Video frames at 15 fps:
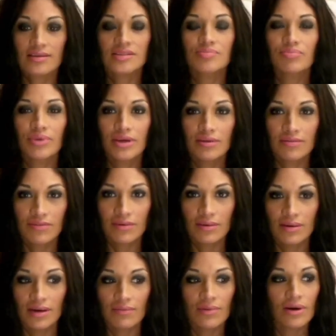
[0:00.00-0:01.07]
is
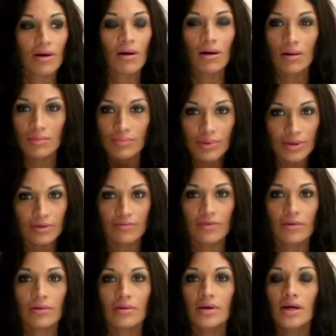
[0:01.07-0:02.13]
beautiful, and we're all
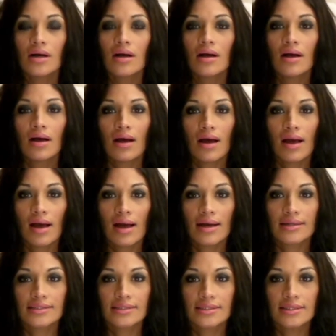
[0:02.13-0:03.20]
beautiful,
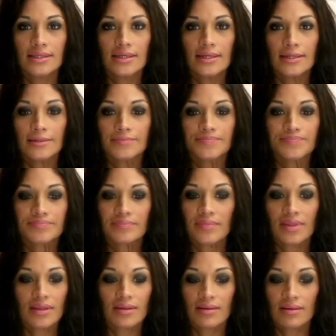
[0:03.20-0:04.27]
and
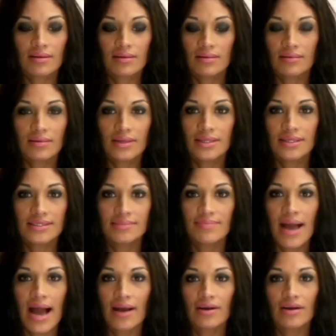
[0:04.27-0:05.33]
it doesn't
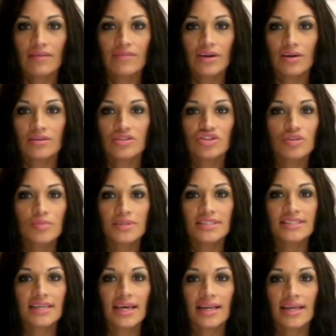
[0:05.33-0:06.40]
matter if you're super
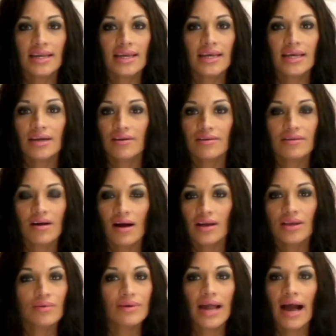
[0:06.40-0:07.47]
skinny or
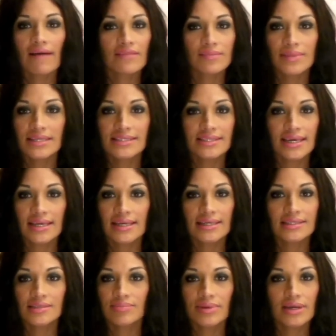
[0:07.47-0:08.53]
not. You don't have to be
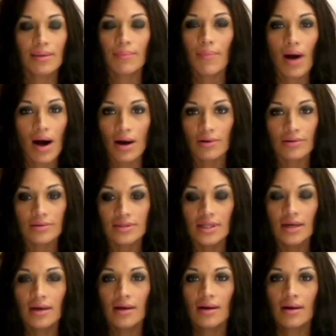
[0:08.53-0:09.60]
skinny to be a model.
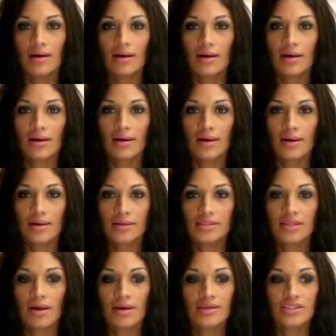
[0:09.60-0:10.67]

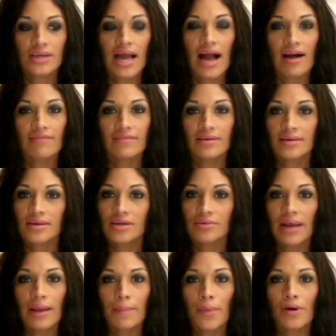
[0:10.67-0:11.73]
As long as you have a
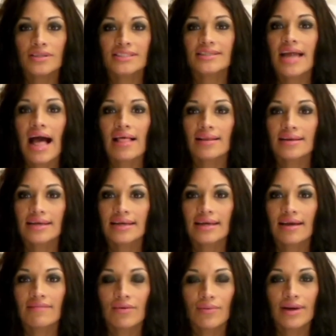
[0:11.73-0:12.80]
great
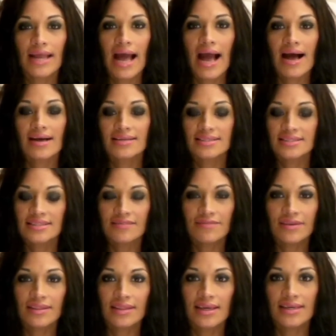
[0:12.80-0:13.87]
personality, everyone has
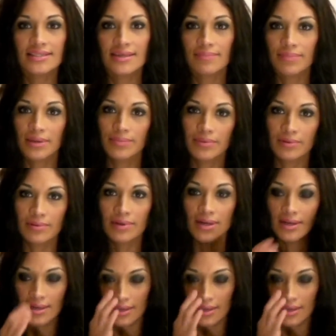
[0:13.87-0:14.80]
different things that people